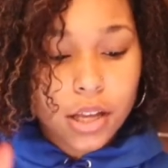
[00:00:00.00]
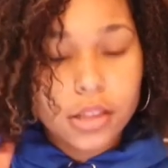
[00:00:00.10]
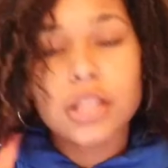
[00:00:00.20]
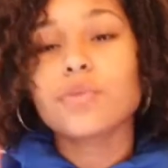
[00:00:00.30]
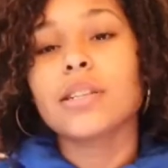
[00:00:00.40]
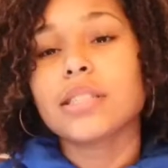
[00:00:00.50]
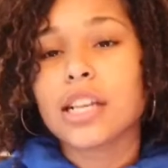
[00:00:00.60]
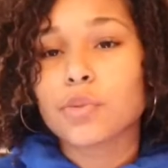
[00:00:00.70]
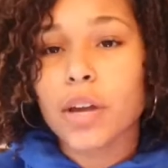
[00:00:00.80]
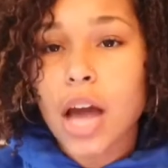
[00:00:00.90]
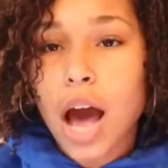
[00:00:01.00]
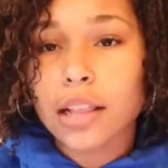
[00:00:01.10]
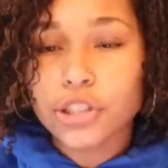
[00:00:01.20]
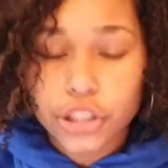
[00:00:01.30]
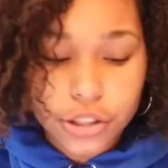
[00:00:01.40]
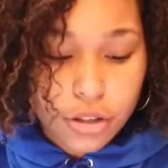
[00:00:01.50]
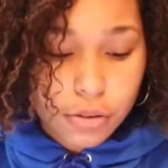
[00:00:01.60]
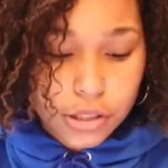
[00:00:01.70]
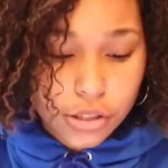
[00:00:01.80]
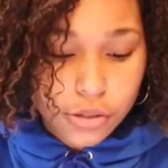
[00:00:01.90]
This one says, what college are you
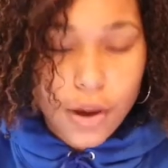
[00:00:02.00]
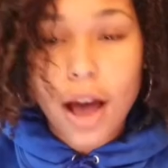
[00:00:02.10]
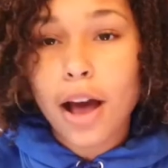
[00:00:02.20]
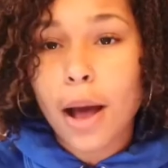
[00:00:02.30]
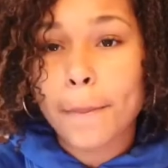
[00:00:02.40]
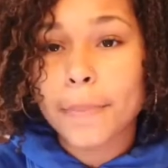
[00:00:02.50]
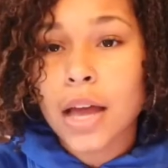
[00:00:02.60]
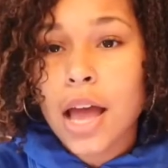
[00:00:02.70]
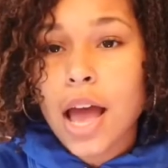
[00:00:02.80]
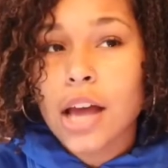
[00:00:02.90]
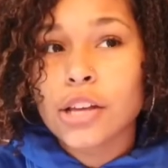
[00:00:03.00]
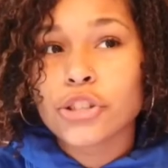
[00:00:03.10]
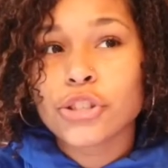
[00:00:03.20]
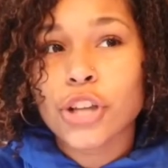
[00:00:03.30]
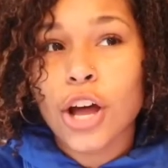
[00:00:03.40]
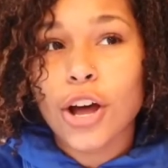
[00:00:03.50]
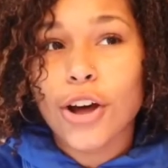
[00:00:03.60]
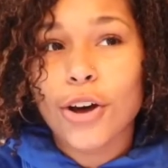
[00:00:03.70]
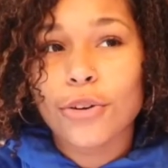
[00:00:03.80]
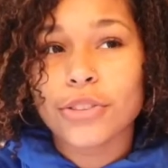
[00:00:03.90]
going to?
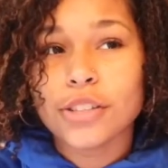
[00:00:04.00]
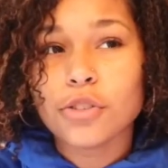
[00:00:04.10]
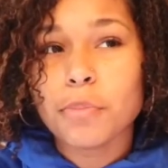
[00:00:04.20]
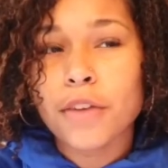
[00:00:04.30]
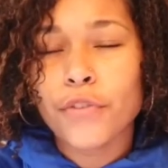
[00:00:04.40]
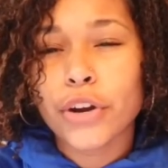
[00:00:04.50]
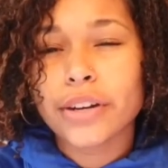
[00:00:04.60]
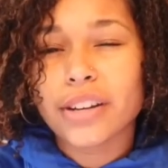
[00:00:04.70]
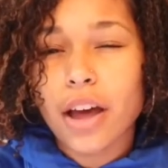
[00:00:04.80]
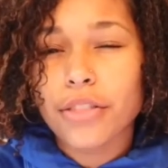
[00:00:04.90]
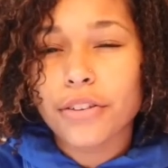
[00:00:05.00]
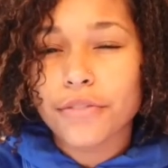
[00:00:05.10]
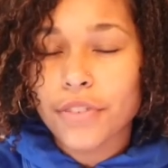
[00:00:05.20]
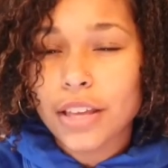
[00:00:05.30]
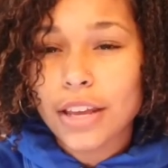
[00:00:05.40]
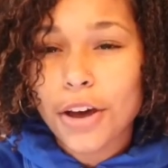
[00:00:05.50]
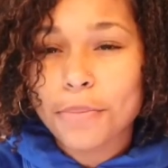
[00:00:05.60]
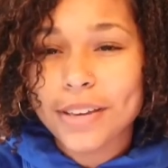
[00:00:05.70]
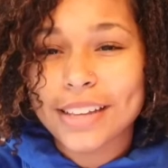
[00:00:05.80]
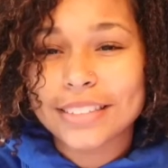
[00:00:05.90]
So this will be for another
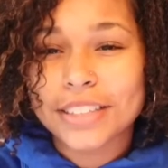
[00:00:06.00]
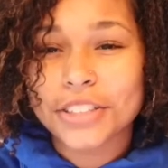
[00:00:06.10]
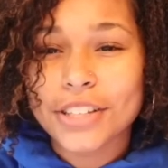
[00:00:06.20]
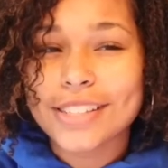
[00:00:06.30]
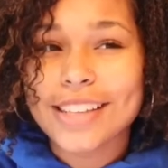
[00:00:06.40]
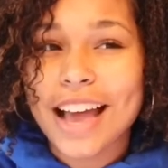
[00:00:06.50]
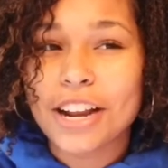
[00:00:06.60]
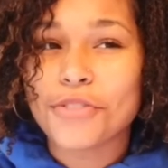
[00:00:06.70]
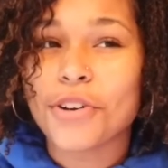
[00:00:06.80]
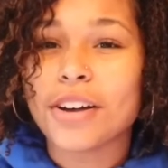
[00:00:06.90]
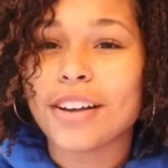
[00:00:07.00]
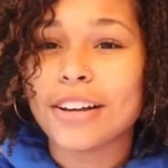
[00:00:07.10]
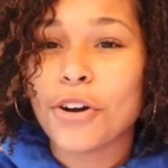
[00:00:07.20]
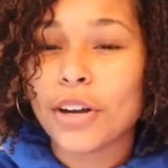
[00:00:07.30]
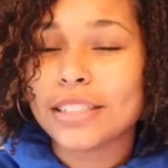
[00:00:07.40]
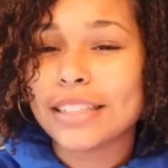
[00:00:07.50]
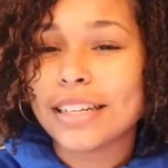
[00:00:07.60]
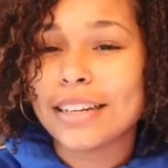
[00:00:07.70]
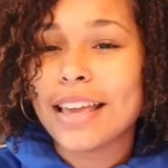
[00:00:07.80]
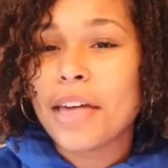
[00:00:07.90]
video because this is kind of a
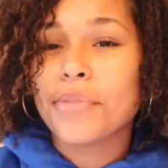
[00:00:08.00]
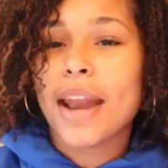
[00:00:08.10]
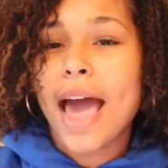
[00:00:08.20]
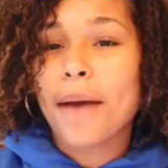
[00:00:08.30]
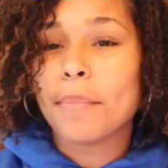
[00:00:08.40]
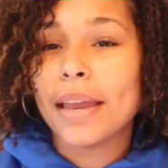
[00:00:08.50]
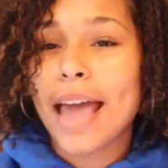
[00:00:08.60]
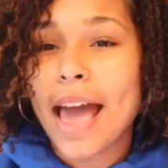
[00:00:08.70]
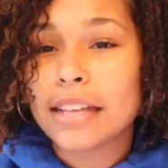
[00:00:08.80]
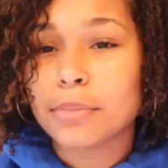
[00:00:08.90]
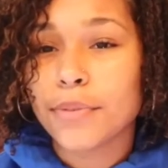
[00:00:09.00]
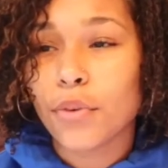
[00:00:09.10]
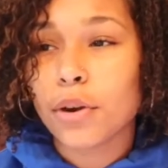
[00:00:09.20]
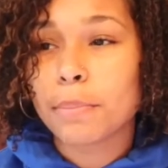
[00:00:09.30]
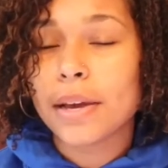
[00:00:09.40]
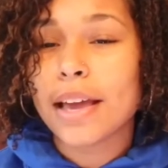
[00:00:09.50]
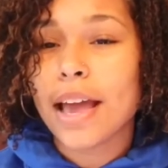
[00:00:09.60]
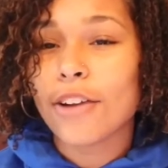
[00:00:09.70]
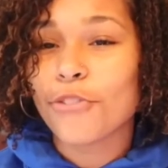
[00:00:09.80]
question that I have been asked before. But